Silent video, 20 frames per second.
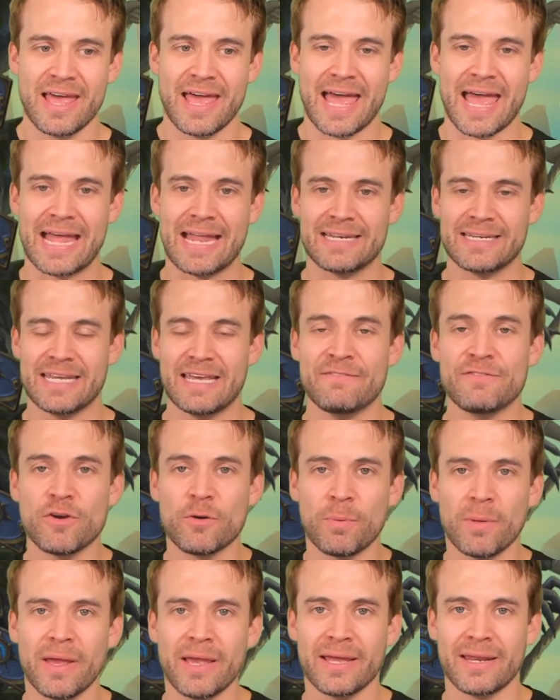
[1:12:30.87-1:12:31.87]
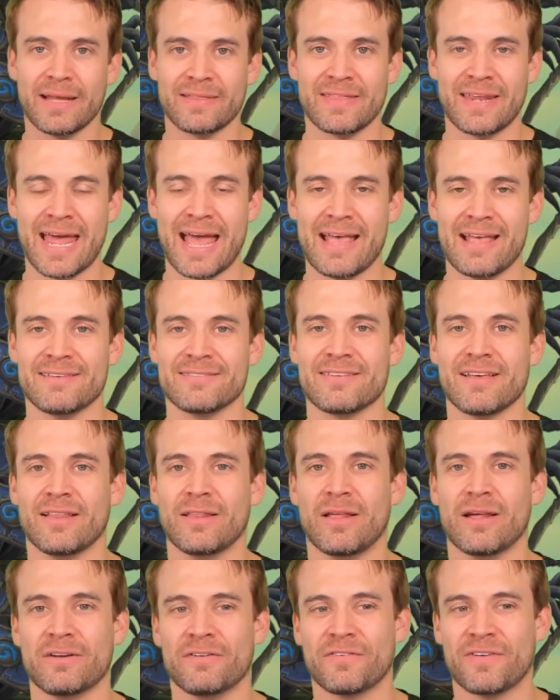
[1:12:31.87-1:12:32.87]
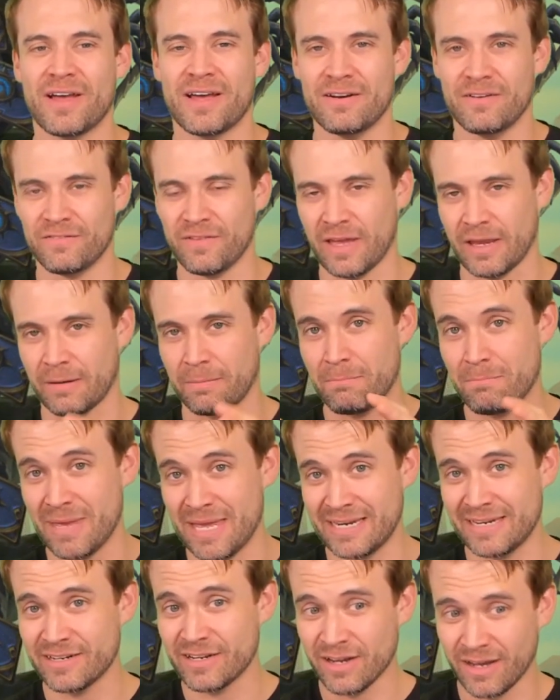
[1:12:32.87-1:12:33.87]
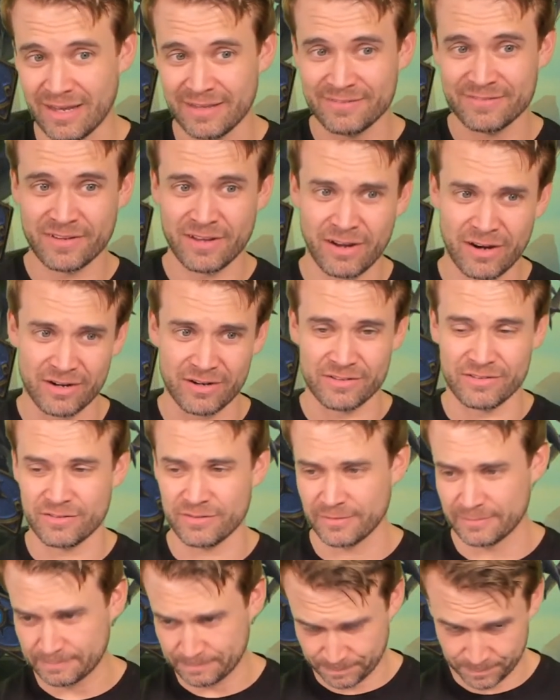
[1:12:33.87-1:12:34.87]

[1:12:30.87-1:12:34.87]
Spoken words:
And if you're playing a deck that has a lot of kind of like mid-cost cards,